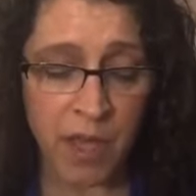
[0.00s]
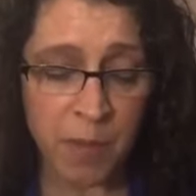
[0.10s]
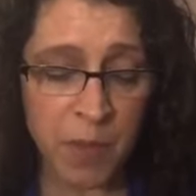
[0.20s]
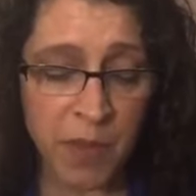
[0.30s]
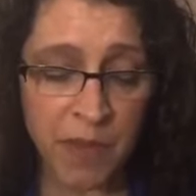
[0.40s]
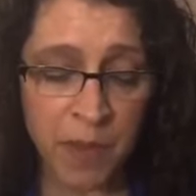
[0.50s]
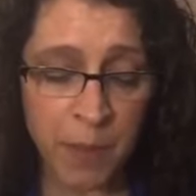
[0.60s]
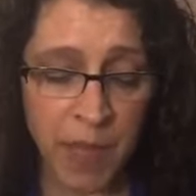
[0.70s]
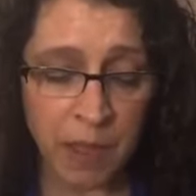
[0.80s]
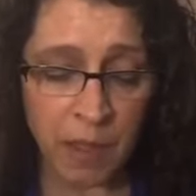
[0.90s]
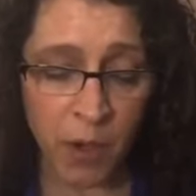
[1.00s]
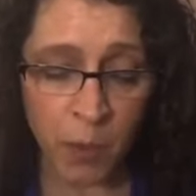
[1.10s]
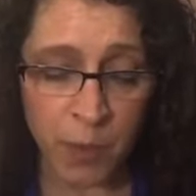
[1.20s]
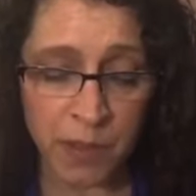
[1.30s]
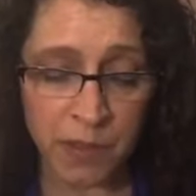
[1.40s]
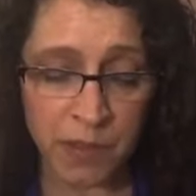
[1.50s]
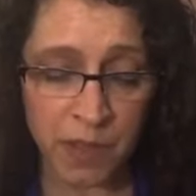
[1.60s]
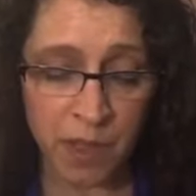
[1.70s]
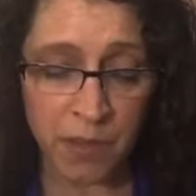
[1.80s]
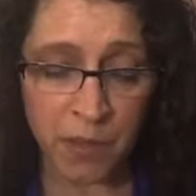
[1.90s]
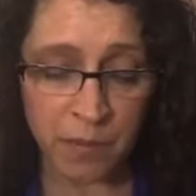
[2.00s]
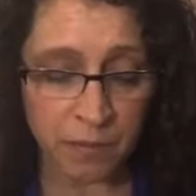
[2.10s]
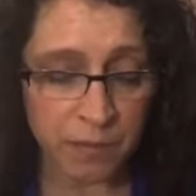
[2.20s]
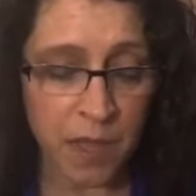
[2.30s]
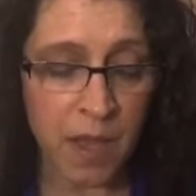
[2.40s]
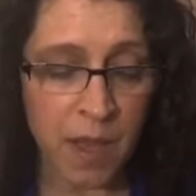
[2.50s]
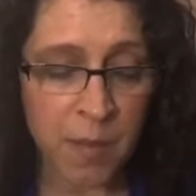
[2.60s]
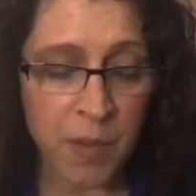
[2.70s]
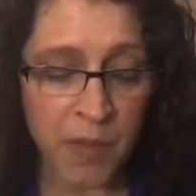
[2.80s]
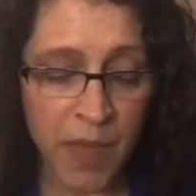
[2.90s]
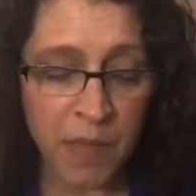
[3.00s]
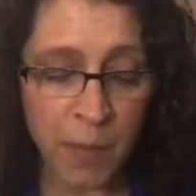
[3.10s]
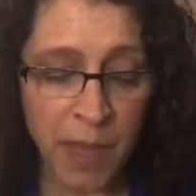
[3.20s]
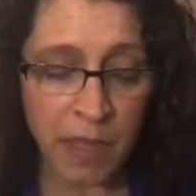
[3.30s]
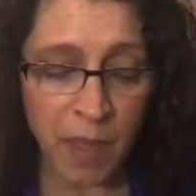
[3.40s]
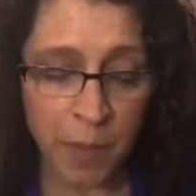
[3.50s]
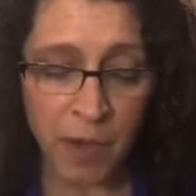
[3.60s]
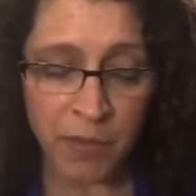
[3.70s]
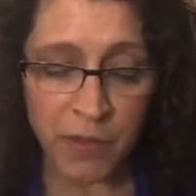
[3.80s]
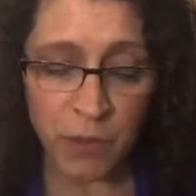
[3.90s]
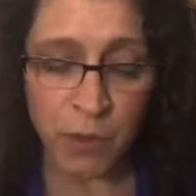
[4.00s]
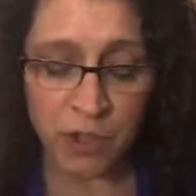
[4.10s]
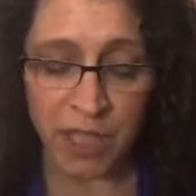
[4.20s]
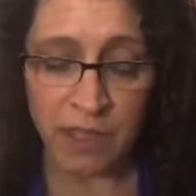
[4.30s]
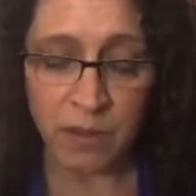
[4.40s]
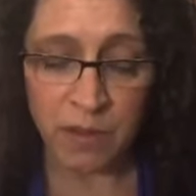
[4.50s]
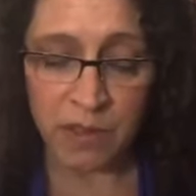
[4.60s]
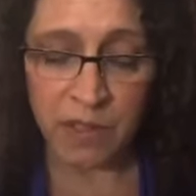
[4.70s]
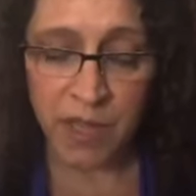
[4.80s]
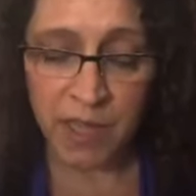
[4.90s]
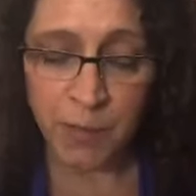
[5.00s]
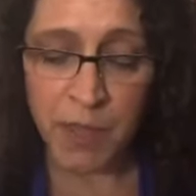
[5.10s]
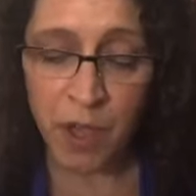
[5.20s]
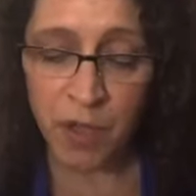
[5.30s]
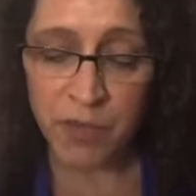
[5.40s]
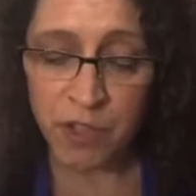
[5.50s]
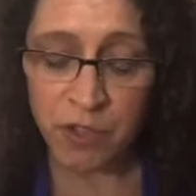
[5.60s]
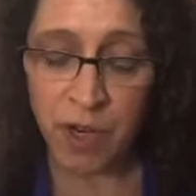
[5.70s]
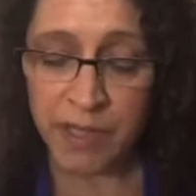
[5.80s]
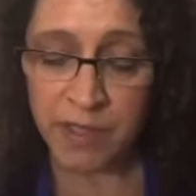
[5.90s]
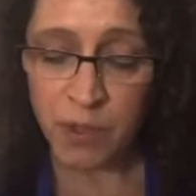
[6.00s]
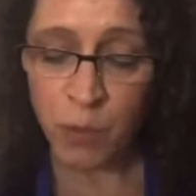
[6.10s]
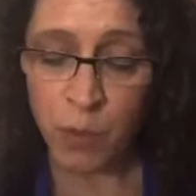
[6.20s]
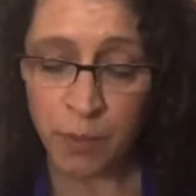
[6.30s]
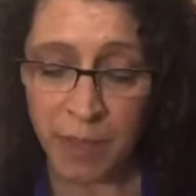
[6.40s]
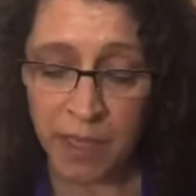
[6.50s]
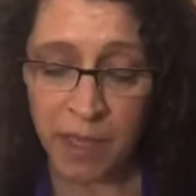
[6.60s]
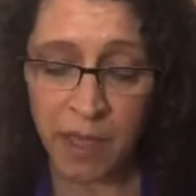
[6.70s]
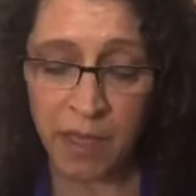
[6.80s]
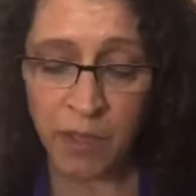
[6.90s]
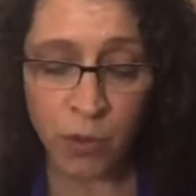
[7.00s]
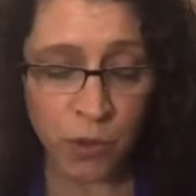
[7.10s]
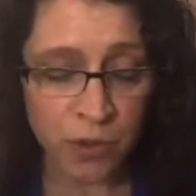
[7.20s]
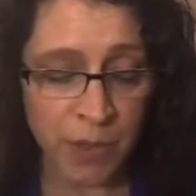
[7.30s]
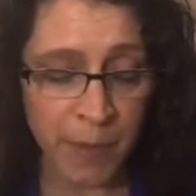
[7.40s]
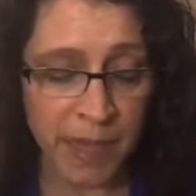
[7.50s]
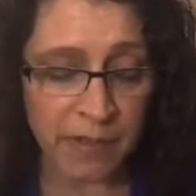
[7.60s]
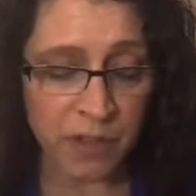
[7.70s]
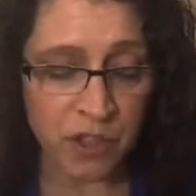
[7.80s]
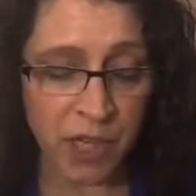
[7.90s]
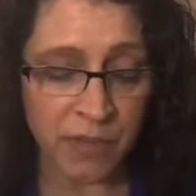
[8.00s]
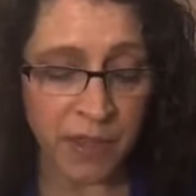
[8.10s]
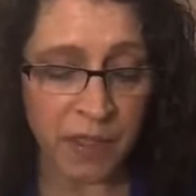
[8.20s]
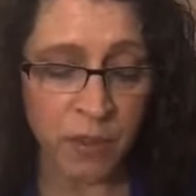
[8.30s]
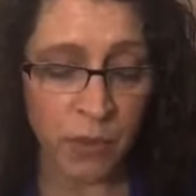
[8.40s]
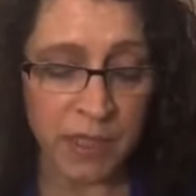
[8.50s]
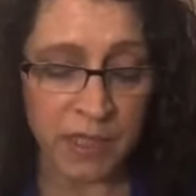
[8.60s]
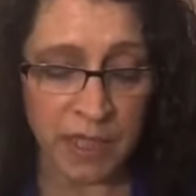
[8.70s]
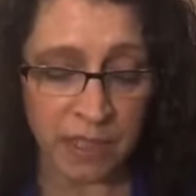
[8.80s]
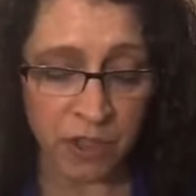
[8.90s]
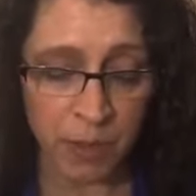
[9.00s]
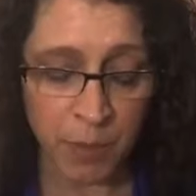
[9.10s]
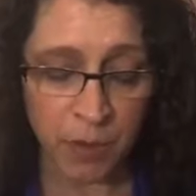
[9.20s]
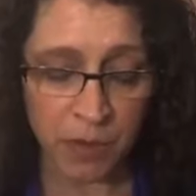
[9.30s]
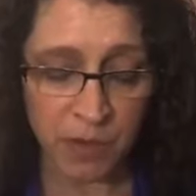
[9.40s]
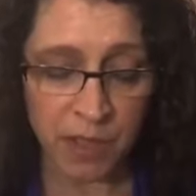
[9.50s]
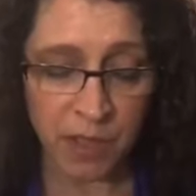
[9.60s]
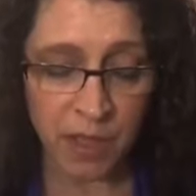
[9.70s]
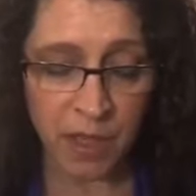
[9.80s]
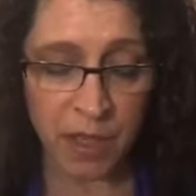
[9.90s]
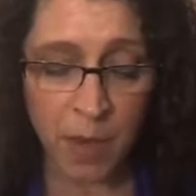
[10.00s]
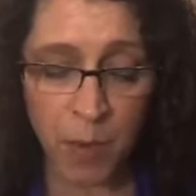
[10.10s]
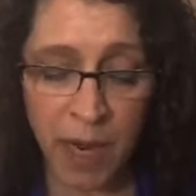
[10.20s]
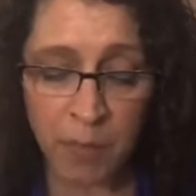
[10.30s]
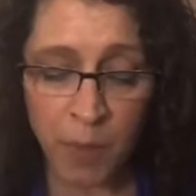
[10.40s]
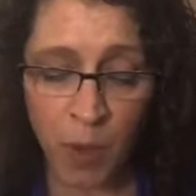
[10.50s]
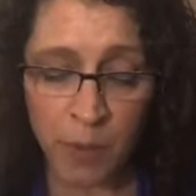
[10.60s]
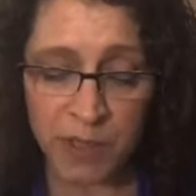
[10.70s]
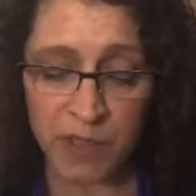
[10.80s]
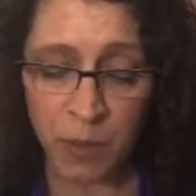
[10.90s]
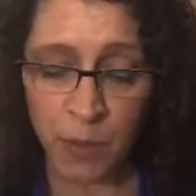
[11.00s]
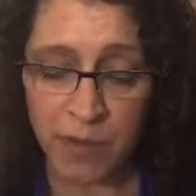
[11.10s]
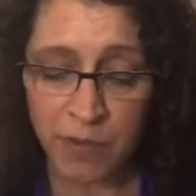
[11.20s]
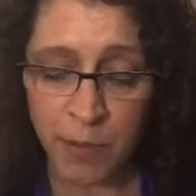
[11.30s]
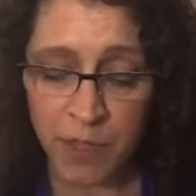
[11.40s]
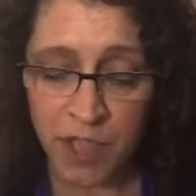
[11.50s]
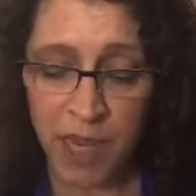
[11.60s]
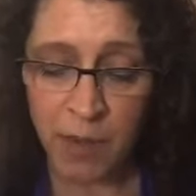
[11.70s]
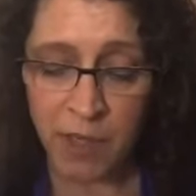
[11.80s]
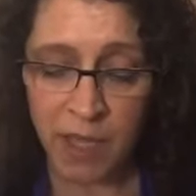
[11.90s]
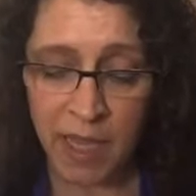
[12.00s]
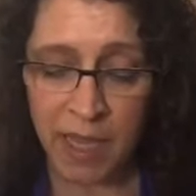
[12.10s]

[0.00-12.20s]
But then the bell opens. But then the bell above the door jingles, and Minerva strides toward me, corduroy pants chafing noisily as she moves. Her brown bob is still wet from the shower.